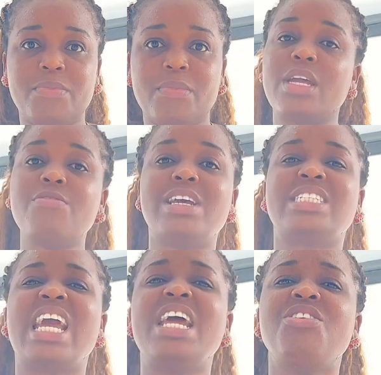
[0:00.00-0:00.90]
If
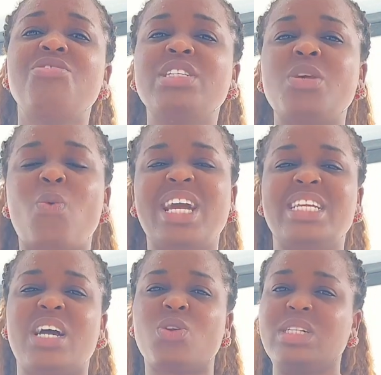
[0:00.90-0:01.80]
there's any reason why
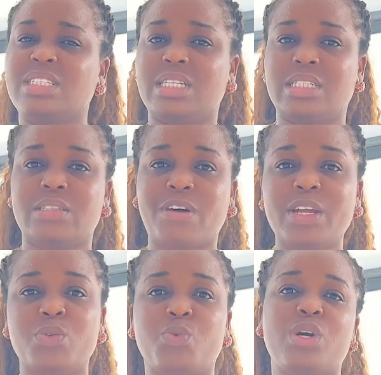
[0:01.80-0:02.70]
they are not
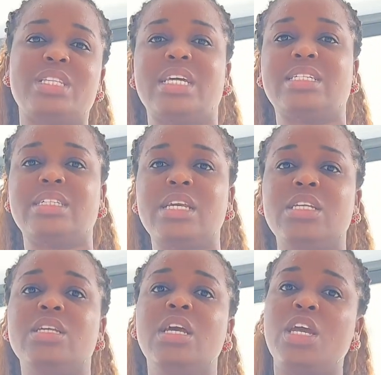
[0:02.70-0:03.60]
satisfied with what they're
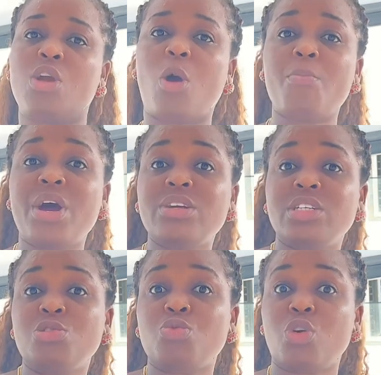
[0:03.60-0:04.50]
saying in
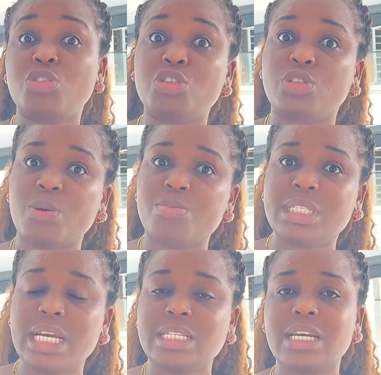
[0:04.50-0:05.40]
comparison to what you
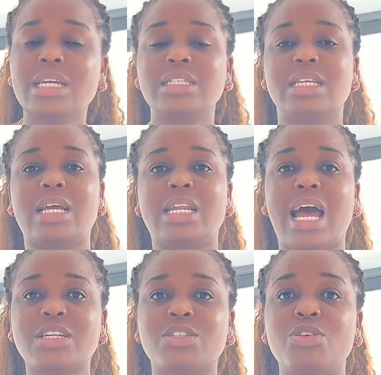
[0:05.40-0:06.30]
submitted, they can
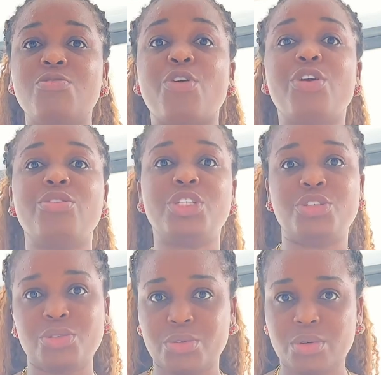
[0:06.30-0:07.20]
ask you for a
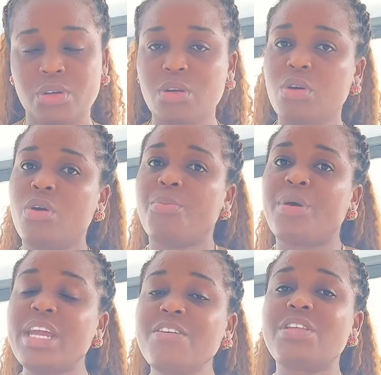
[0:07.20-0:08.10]
redo.
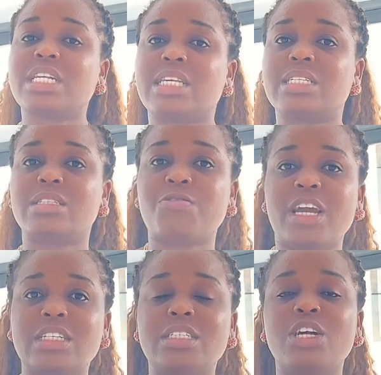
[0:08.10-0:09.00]
But if they are
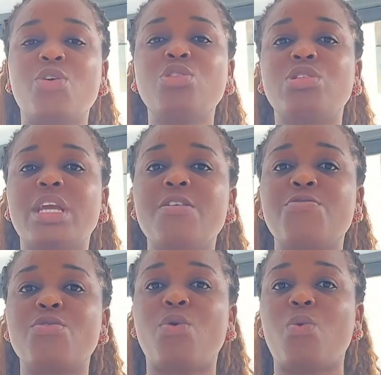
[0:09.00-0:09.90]
satisfied, they're going to
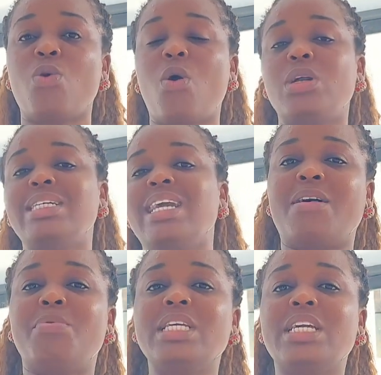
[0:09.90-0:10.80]
give you what we call
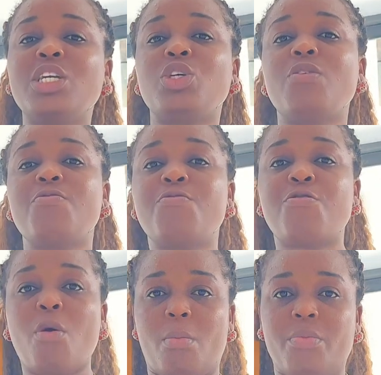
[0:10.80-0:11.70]
the application
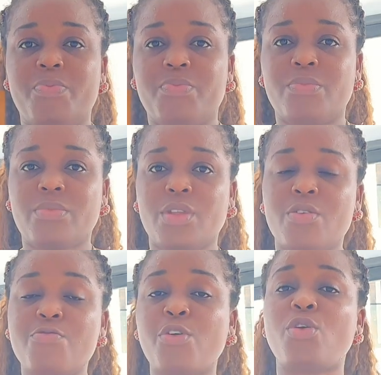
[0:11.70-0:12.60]
form
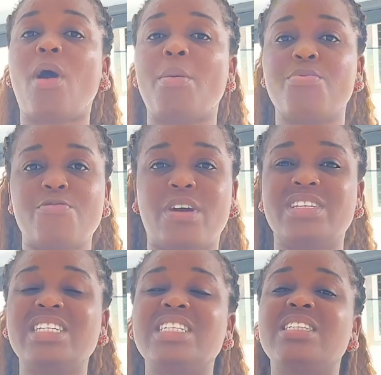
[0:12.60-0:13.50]
for your approval.
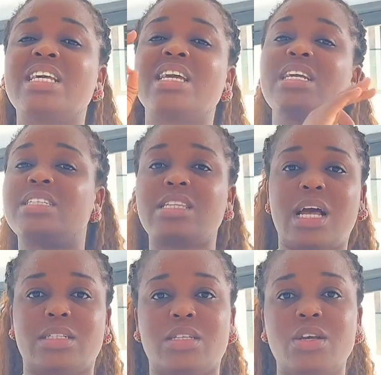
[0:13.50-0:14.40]
This is the
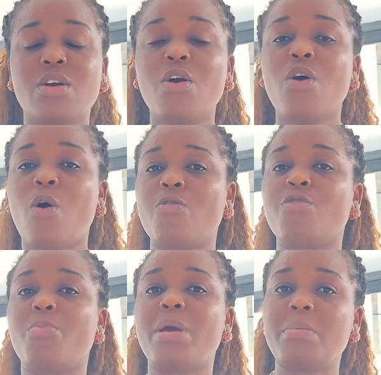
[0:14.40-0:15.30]
kickstart
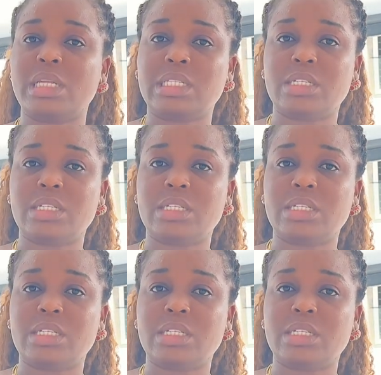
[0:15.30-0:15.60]
of your permit.